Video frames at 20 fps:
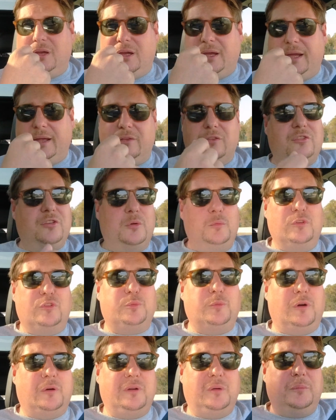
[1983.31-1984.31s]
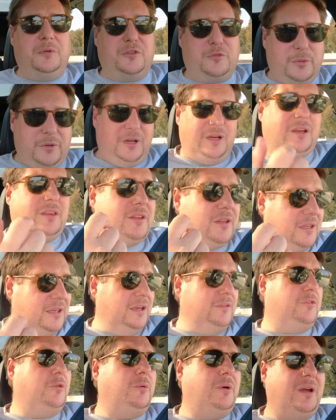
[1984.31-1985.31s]
And so much more in between. The
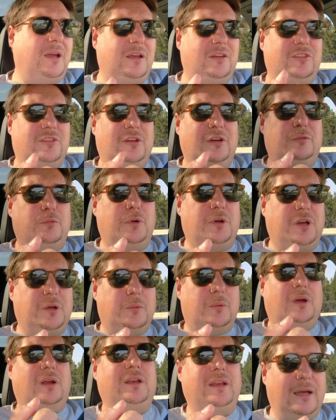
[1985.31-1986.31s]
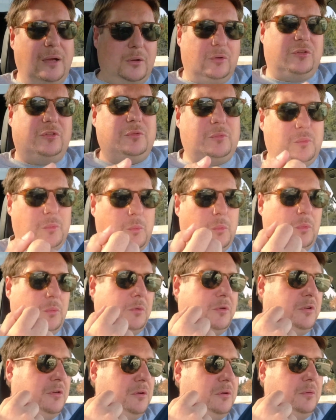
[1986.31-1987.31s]
giveaways that are running right now
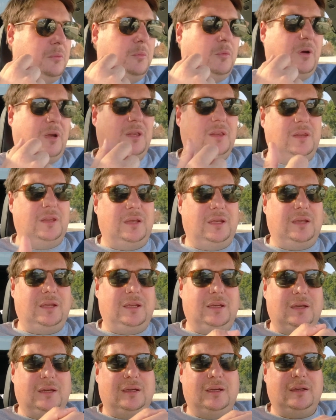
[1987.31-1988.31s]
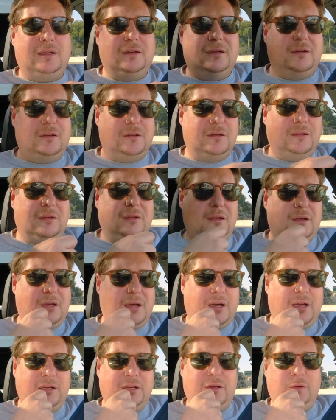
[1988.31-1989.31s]
to win the
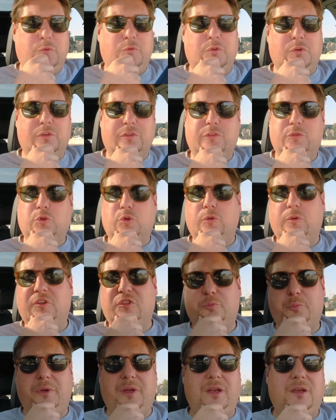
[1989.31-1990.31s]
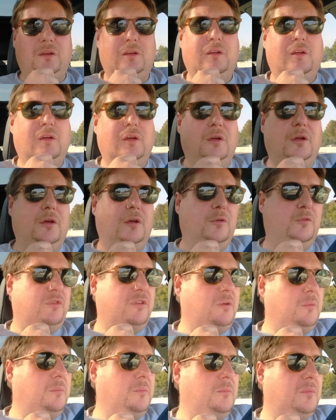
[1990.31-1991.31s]
ID4 storage bin
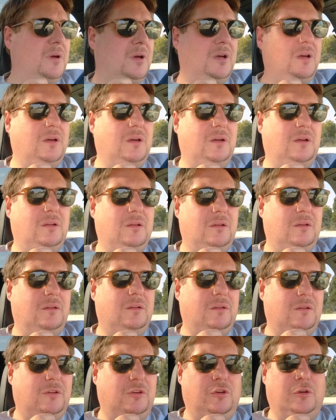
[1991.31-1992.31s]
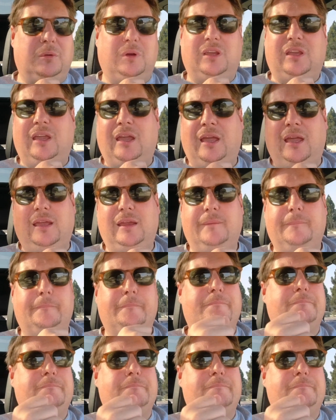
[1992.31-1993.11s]
from Yuri K.